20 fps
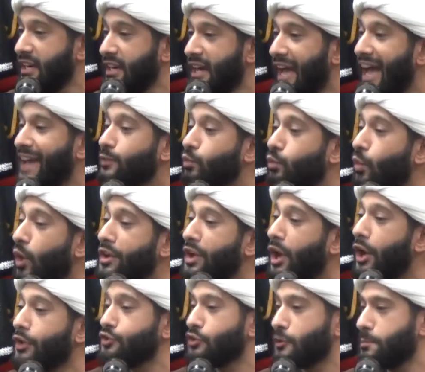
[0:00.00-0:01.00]
at
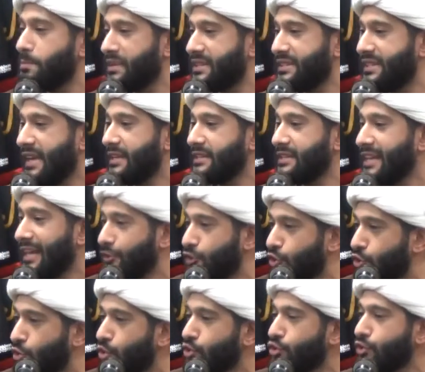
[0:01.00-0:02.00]
100%, at
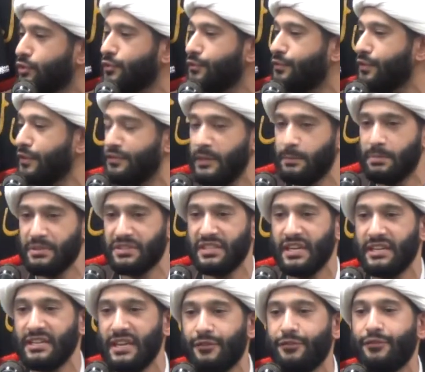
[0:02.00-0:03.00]

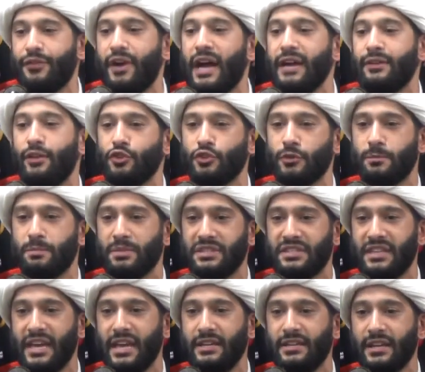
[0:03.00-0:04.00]
250%, at
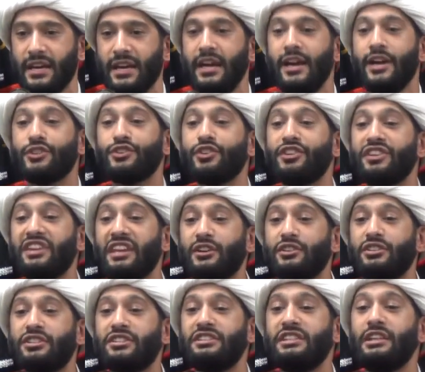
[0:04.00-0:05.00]
500%, so that they could
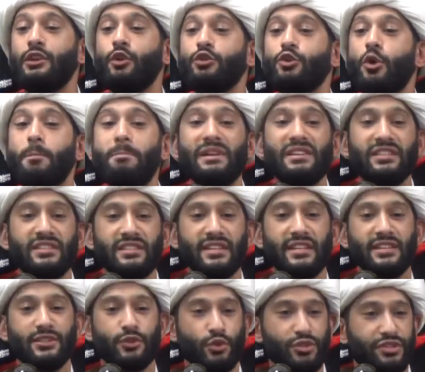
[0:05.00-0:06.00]
steal your
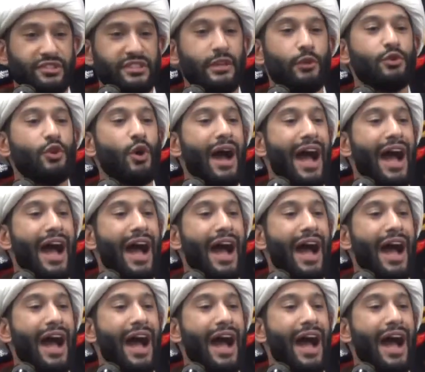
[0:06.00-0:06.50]
business or steal your